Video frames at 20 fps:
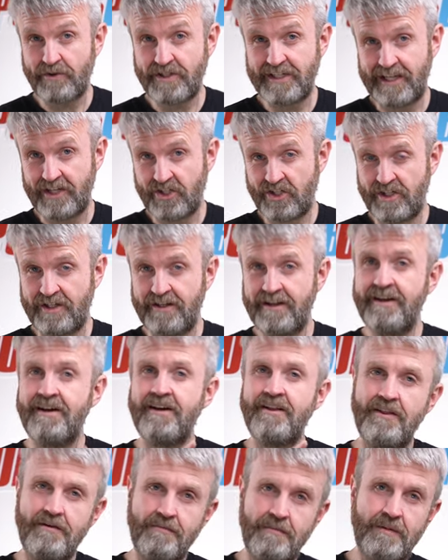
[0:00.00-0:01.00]
protection,
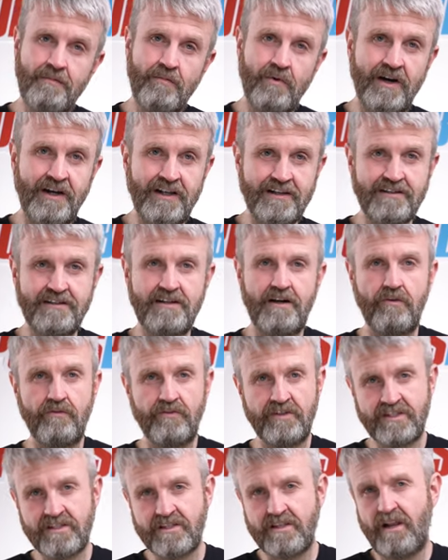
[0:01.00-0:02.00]
the membrane
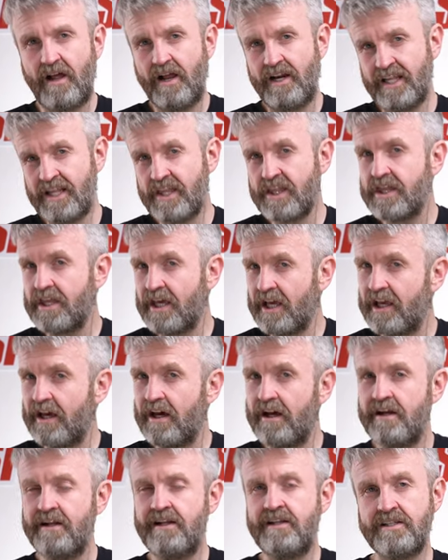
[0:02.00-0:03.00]
itself is slightly
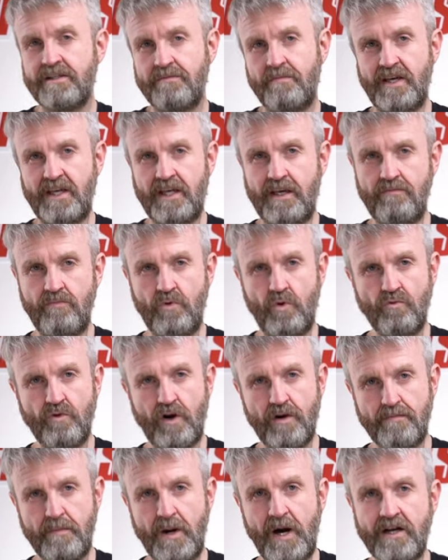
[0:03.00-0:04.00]
thicker to make it more
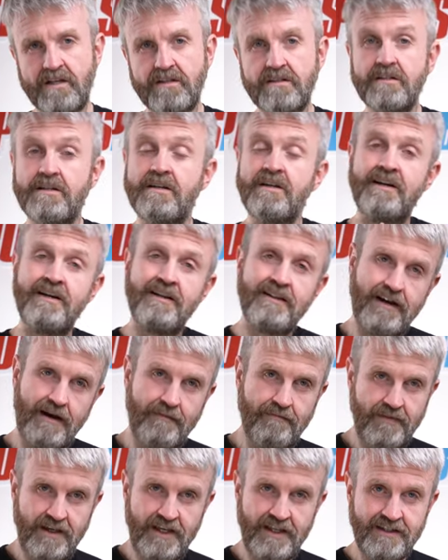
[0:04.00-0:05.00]
robust.
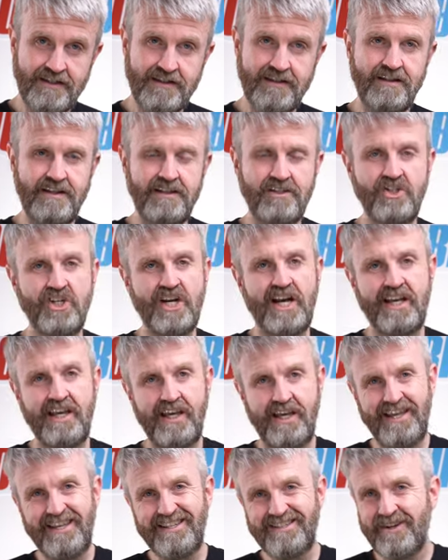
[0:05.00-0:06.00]
That means this
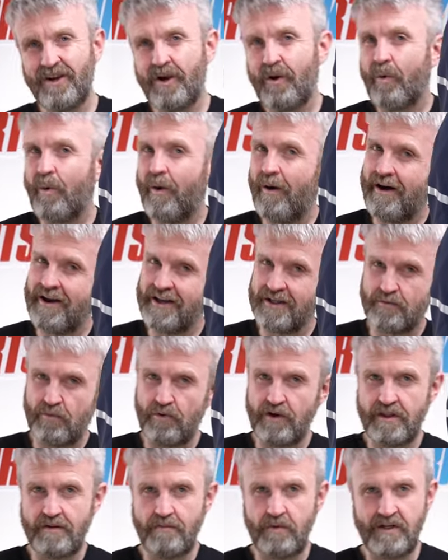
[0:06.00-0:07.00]
jacket isn't quite as
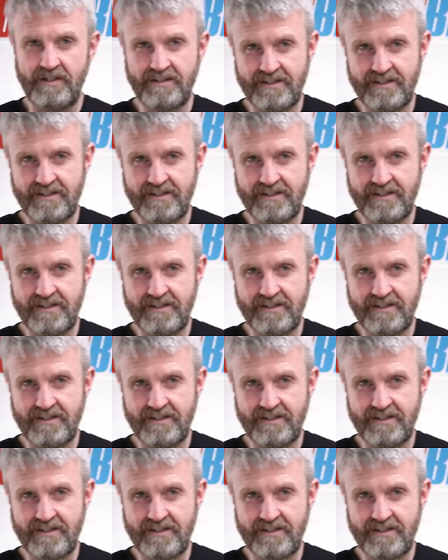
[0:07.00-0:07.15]
breathable